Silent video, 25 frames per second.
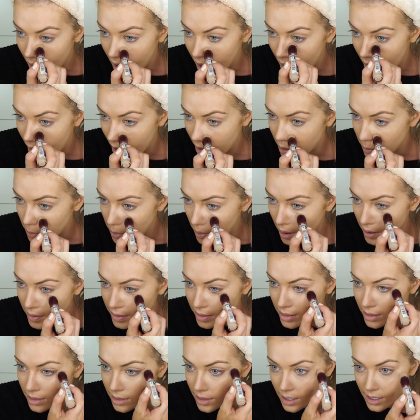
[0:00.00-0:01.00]
and
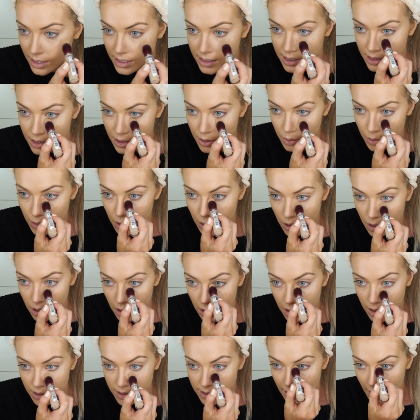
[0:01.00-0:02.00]
applying this
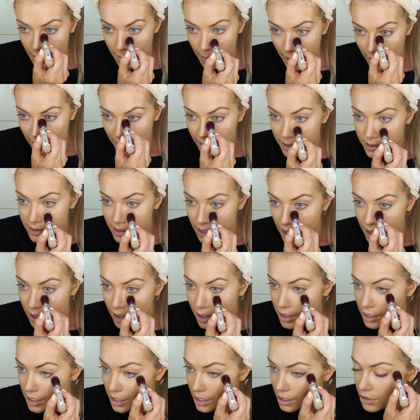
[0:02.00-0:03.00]
the same areas that I
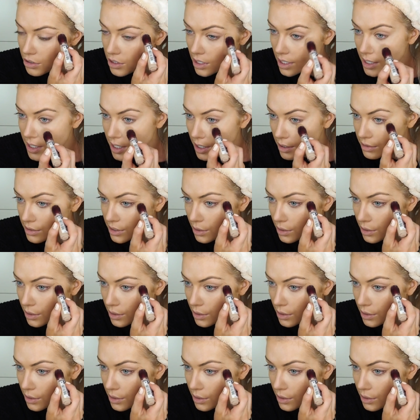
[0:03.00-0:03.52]
kind of usually do,